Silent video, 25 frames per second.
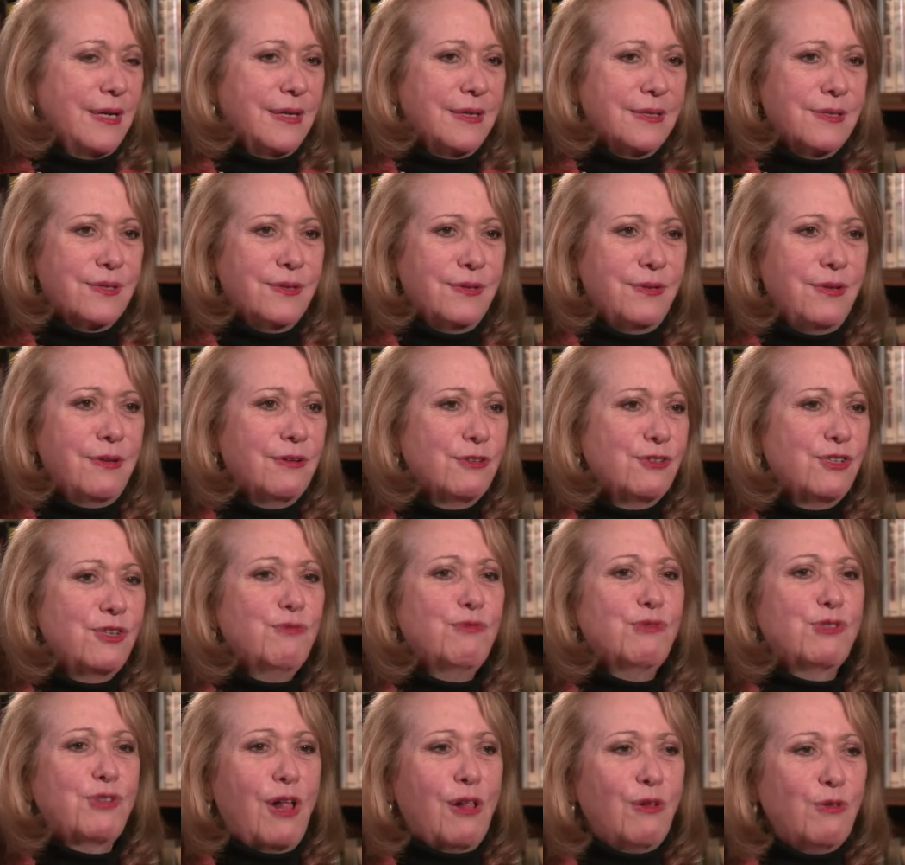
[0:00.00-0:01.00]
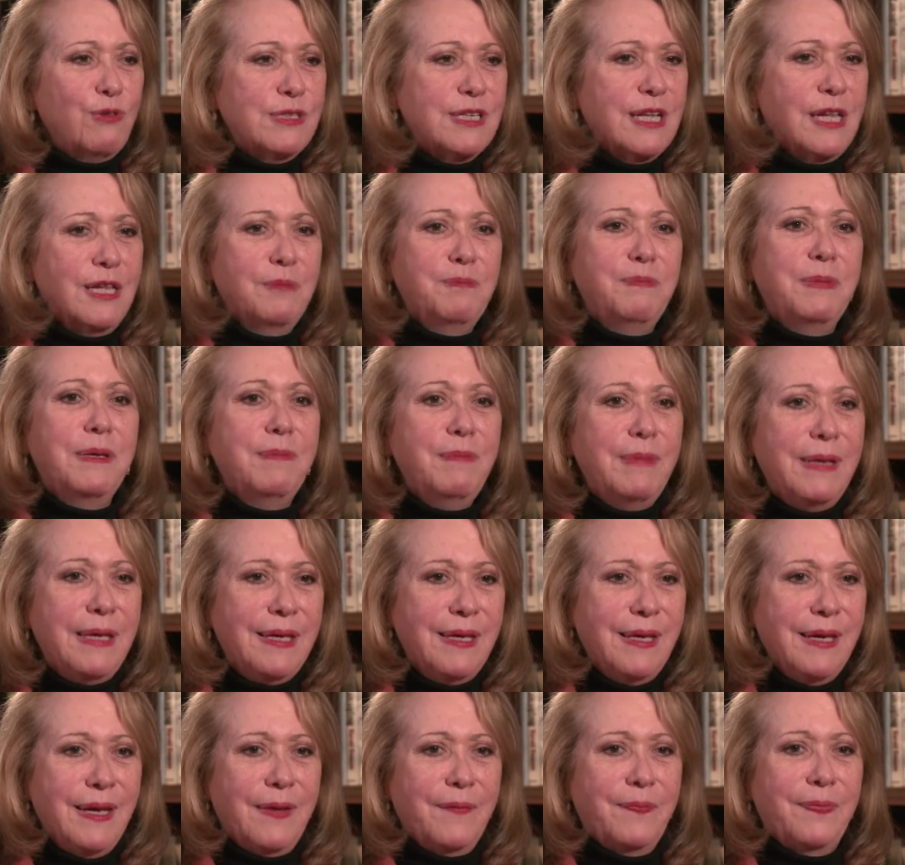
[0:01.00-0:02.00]
So, she was always helping me
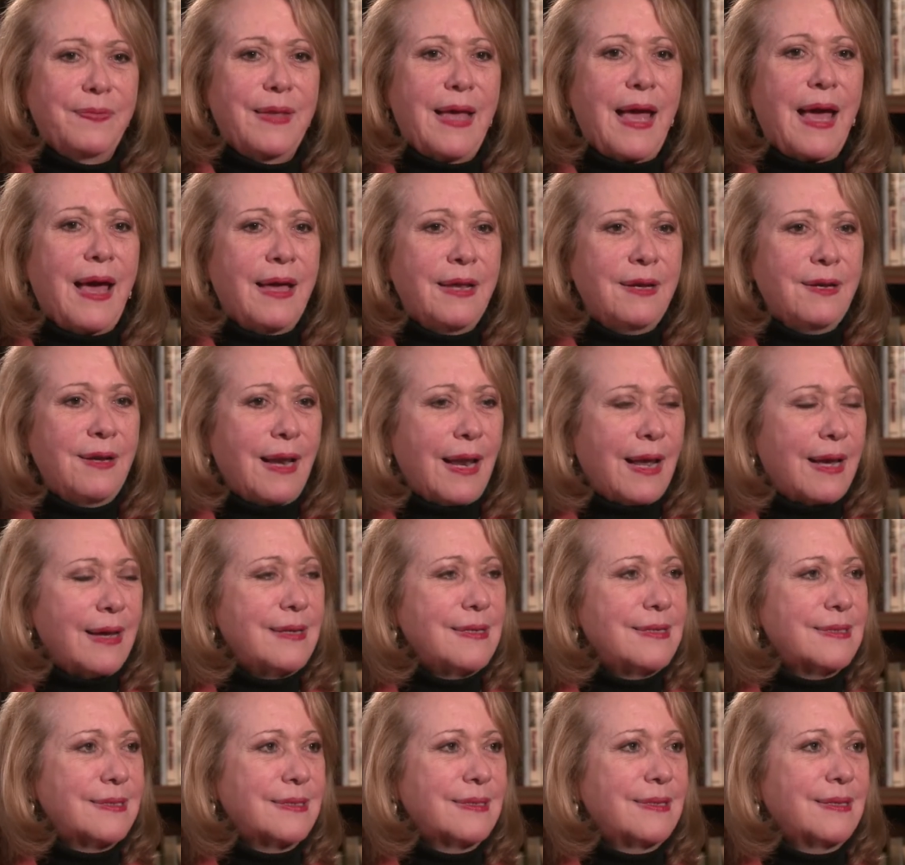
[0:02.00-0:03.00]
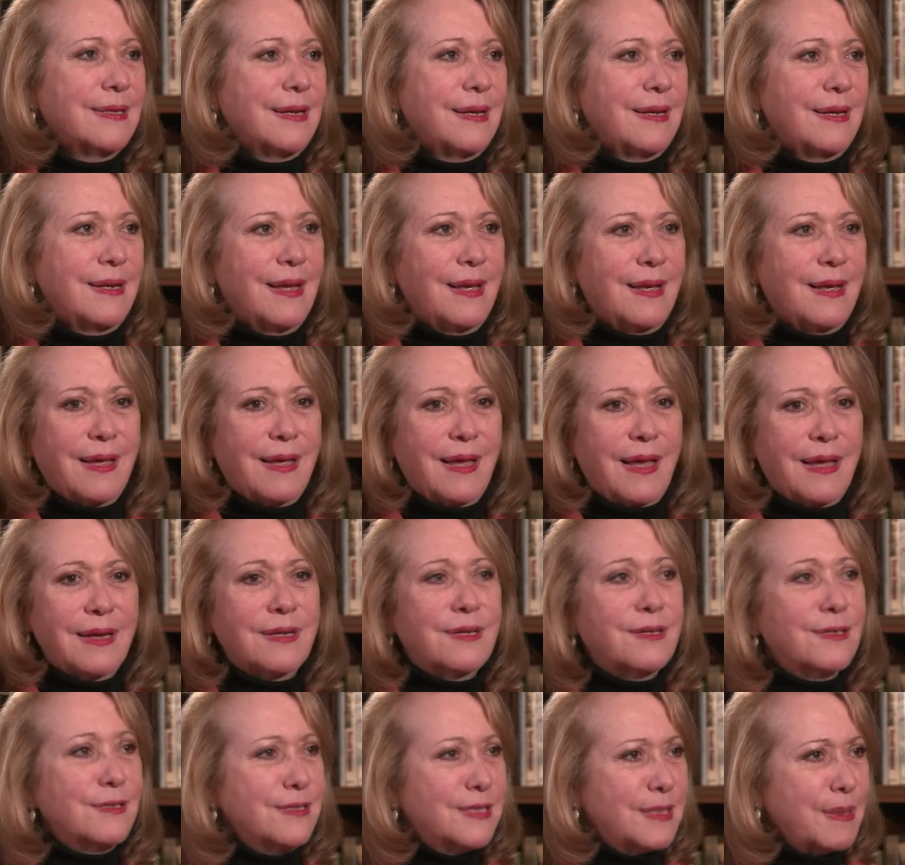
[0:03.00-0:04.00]
analyze and
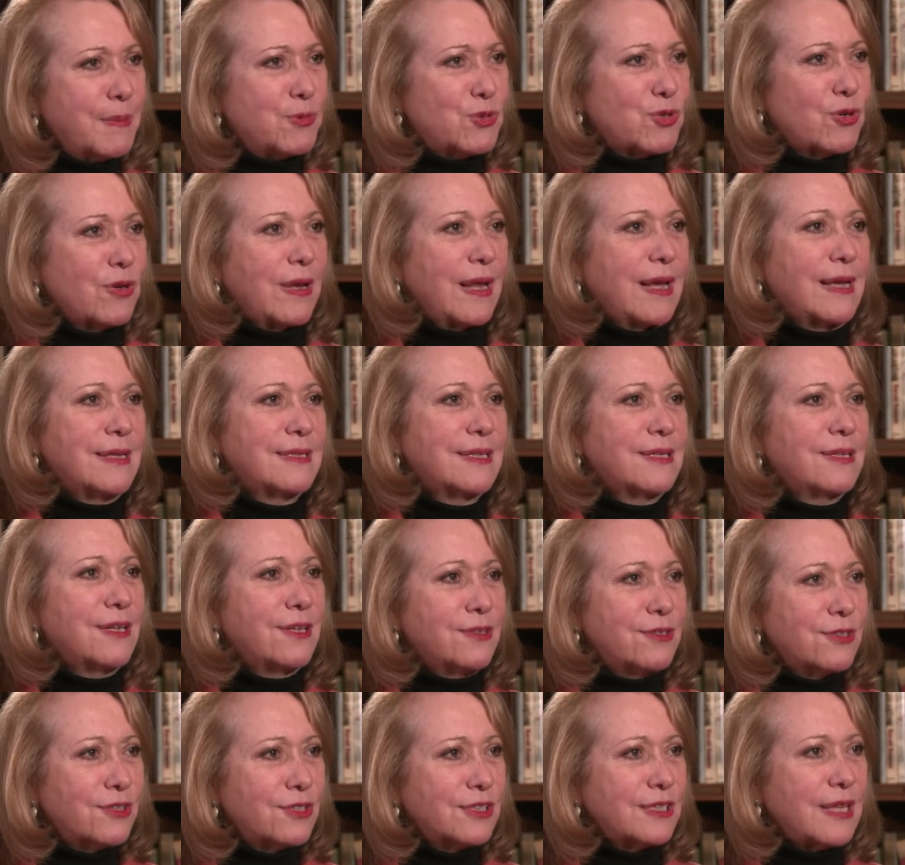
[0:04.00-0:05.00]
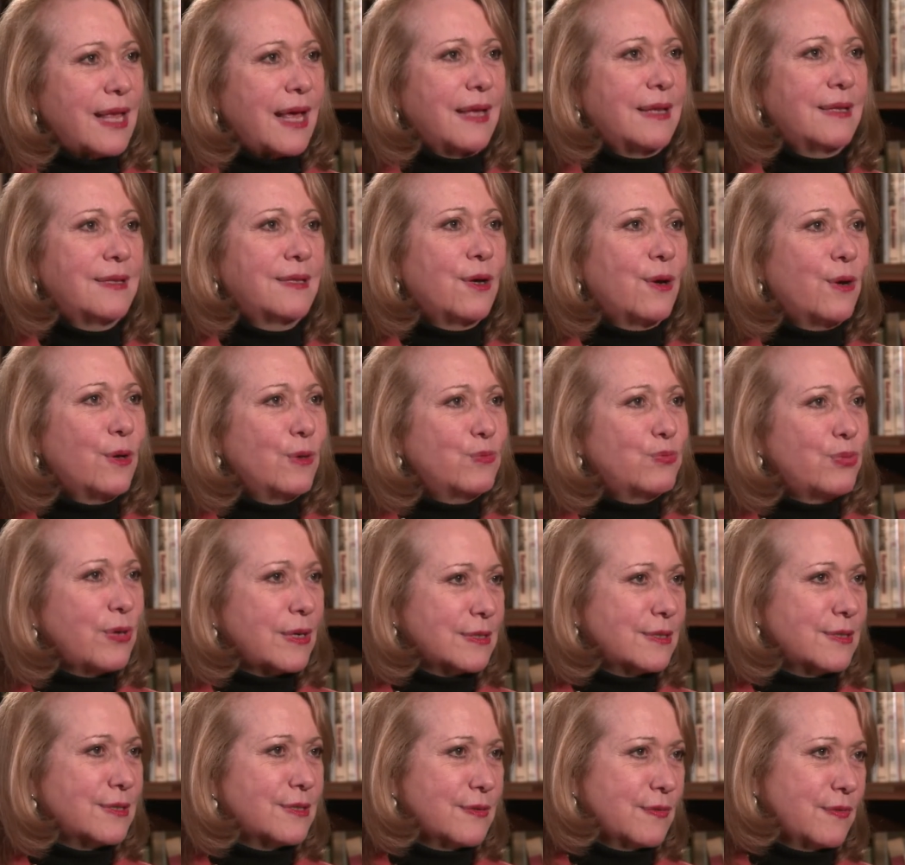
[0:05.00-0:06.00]
conceptualize and understand the whole
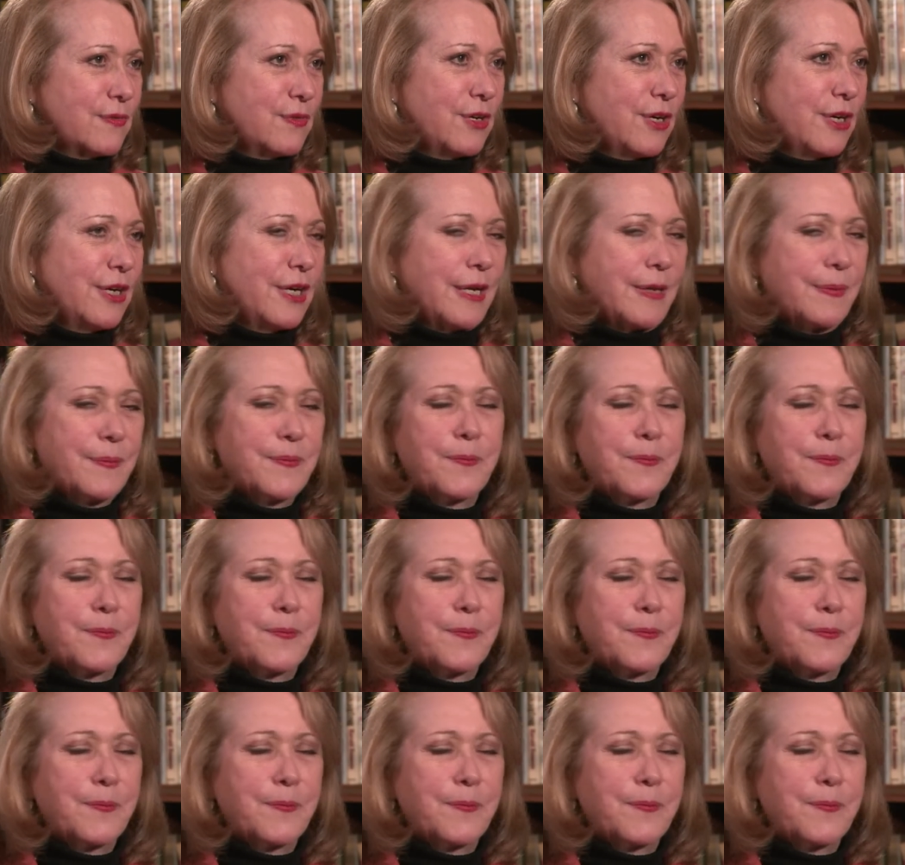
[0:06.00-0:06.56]
process of learning.